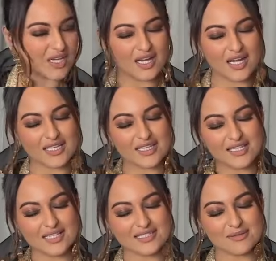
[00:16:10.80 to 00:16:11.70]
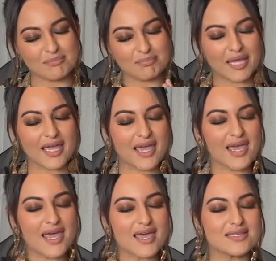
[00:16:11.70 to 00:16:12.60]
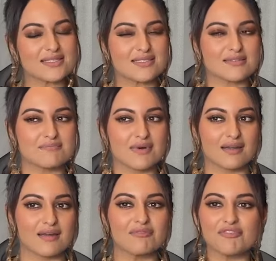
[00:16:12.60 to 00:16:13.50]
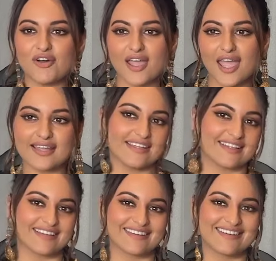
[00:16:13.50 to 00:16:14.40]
Yeah, I think that's the best marham for anything.